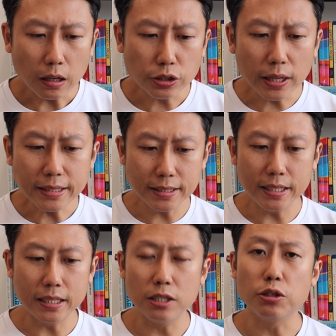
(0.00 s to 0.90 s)
So let's
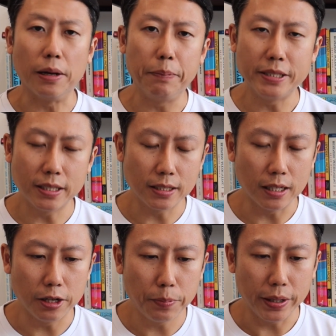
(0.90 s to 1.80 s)
dig into their business a
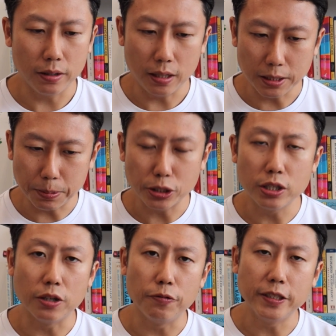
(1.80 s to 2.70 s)
little bit,
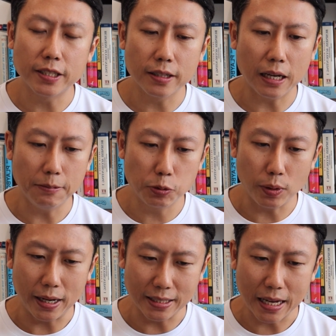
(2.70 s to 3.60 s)
especially in recent times
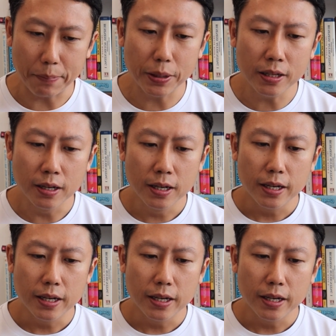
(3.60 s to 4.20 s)
what has happened.